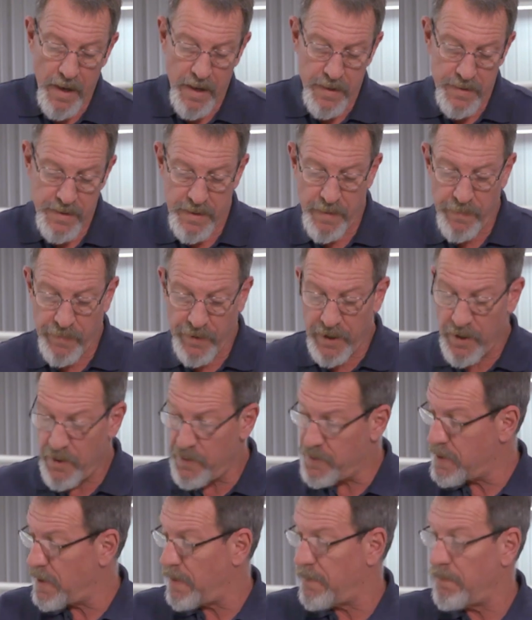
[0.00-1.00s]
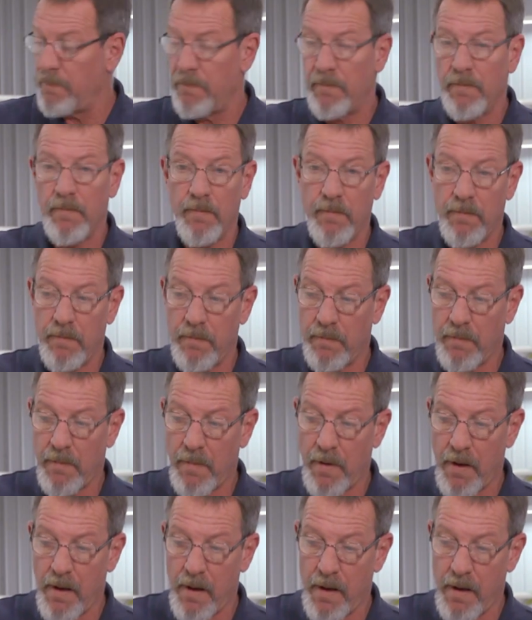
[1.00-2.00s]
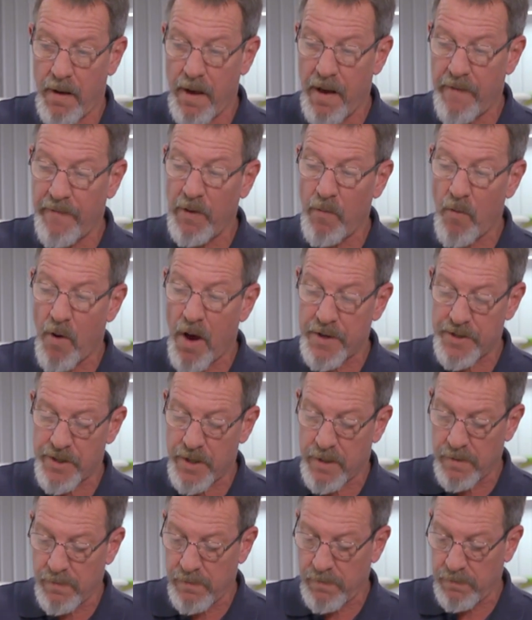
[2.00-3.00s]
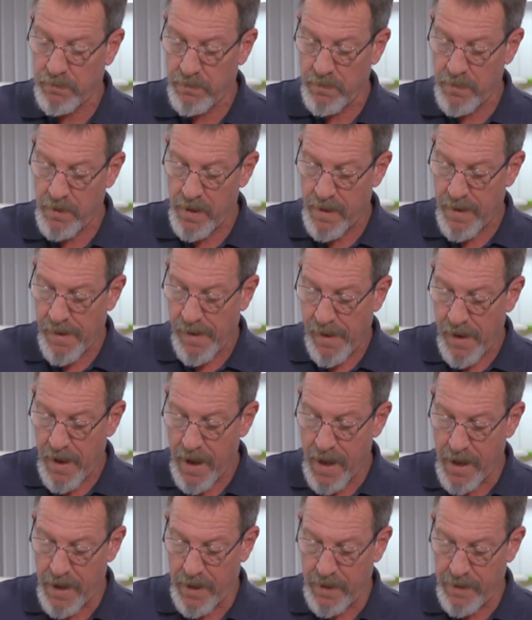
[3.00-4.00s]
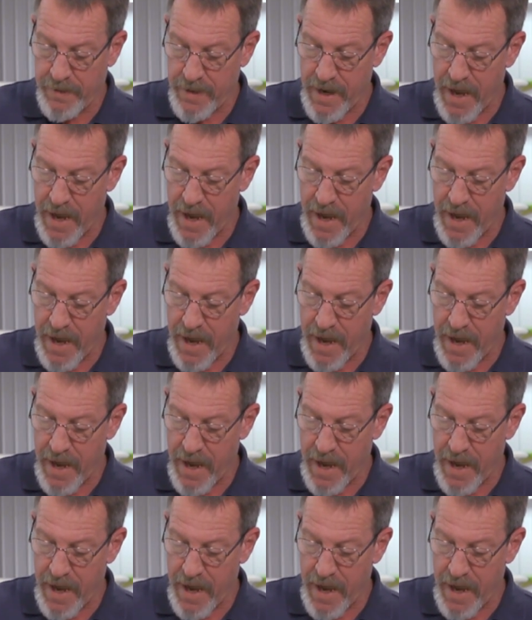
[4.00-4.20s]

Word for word: uh, simply use a, a heavy washer and